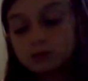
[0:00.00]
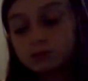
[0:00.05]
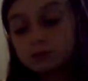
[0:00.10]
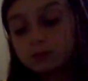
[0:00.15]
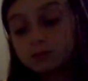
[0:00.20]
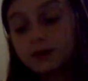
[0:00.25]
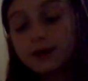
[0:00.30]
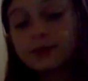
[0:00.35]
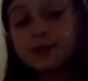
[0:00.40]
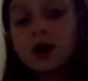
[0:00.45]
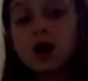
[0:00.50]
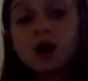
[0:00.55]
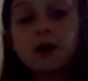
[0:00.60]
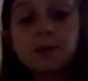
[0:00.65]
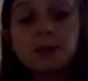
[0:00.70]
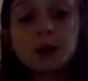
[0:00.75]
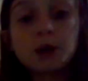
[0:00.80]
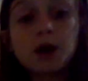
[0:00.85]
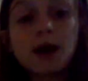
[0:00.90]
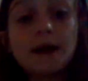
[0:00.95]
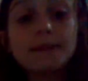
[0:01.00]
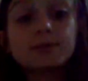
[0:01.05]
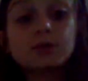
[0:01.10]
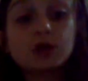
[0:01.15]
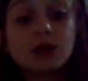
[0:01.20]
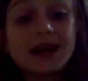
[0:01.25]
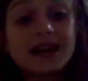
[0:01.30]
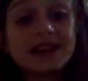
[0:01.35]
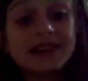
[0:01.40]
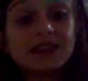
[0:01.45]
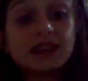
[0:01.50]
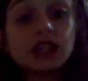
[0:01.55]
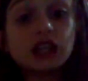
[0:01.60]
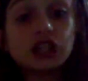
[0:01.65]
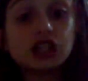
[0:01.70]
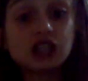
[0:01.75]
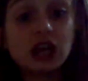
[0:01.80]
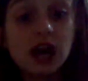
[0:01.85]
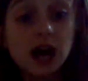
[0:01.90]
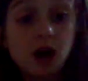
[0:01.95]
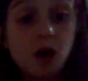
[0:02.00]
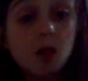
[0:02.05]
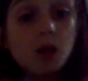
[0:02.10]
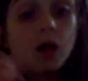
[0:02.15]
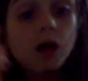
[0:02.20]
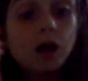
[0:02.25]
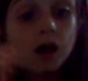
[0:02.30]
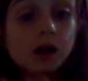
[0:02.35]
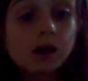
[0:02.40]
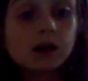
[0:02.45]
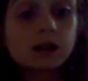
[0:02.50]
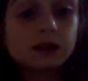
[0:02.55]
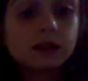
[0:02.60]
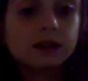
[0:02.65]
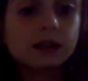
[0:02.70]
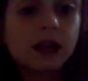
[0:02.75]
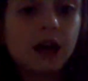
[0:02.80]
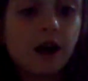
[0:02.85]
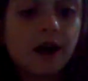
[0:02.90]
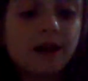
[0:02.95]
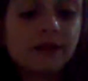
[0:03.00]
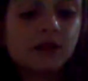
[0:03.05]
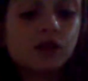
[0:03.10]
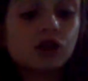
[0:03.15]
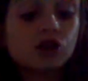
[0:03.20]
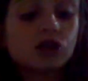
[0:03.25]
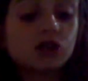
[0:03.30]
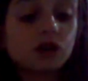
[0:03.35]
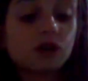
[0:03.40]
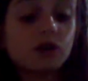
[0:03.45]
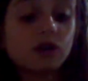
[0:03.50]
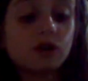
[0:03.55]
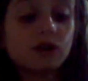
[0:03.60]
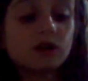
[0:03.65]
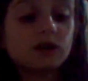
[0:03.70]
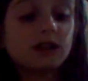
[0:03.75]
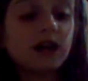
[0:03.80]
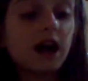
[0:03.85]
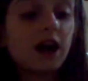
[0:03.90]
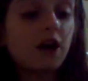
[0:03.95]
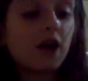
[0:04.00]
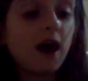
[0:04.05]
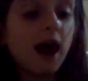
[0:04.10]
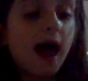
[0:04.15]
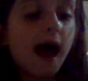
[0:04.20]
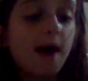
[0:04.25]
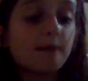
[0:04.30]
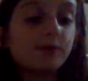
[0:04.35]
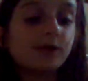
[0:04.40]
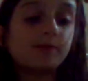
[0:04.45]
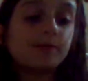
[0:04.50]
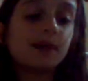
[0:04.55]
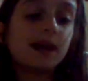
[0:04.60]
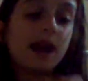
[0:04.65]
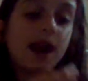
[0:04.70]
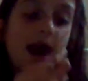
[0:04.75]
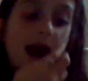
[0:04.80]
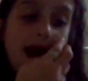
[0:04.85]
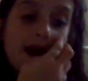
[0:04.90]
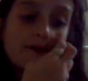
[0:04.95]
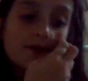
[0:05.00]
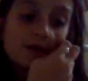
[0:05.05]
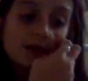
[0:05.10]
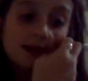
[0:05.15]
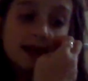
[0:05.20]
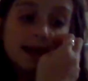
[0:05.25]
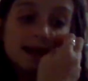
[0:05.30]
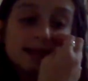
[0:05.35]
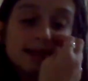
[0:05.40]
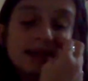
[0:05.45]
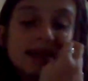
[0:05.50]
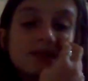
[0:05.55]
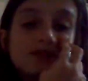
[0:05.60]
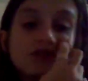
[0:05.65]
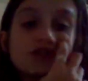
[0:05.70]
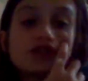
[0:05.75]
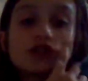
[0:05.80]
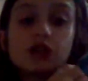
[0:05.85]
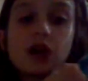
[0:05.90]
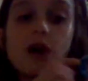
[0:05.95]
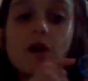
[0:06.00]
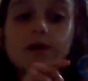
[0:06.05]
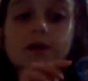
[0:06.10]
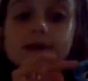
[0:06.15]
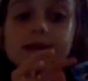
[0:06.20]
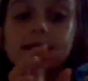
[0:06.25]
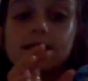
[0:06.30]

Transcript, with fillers: When the hermit crabs are in the shell, they're in the shell. Their entire abdomen and everything is in the shell.